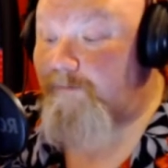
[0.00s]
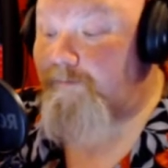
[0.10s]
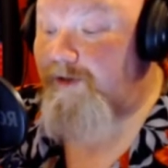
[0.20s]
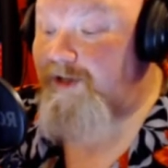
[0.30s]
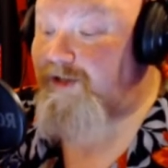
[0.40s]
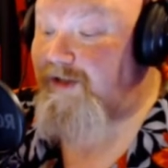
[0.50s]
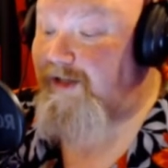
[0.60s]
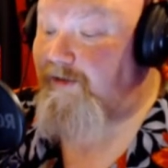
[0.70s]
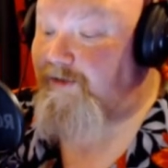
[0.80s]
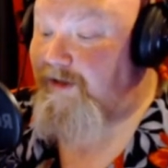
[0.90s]

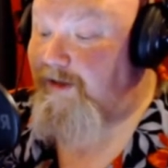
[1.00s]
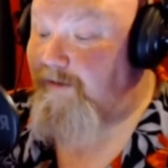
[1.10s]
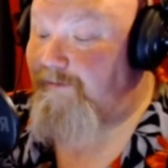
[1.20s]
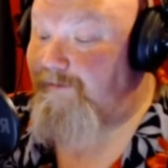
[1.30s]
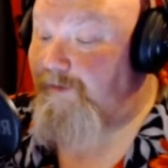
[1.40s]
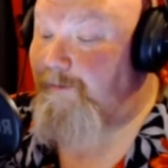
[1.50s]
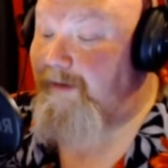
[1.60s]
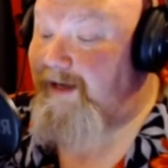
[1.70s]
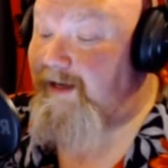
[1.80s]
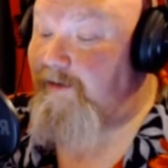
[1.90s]
appreciate yourself for
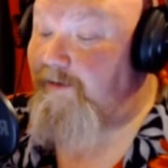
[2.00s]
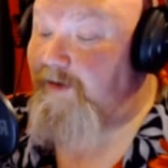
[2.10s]
making your